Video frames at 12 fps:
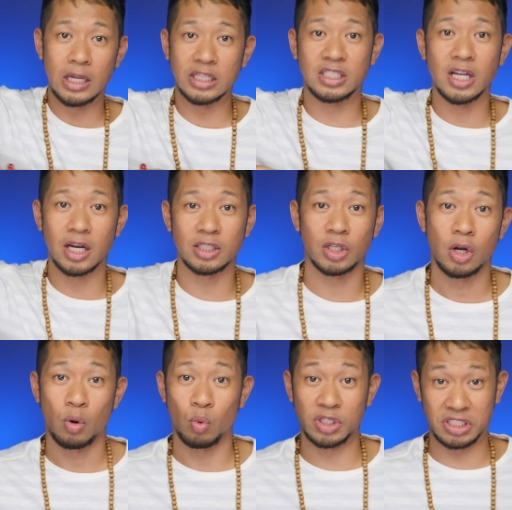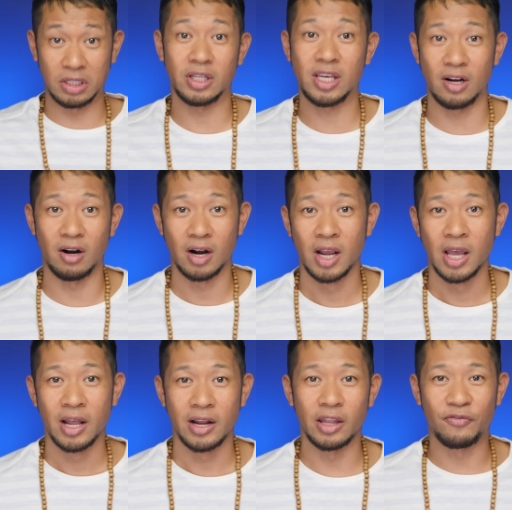nudge nudge, we're still here.
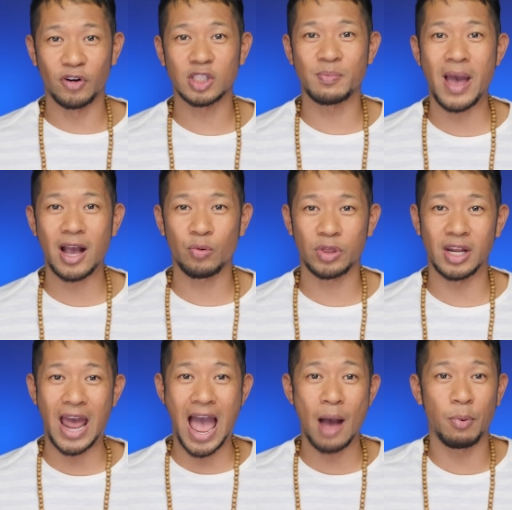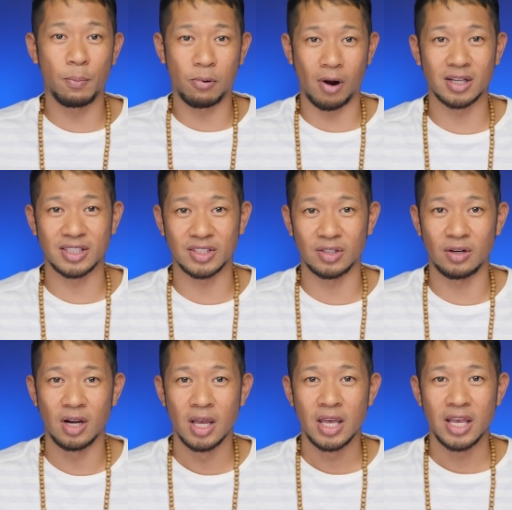Now the first Mac with an Apple
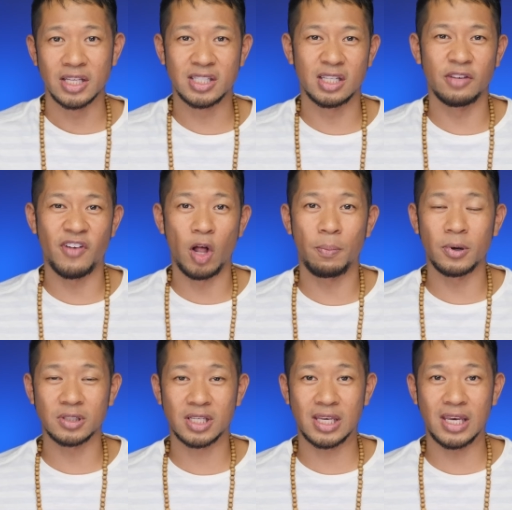processor is the developer's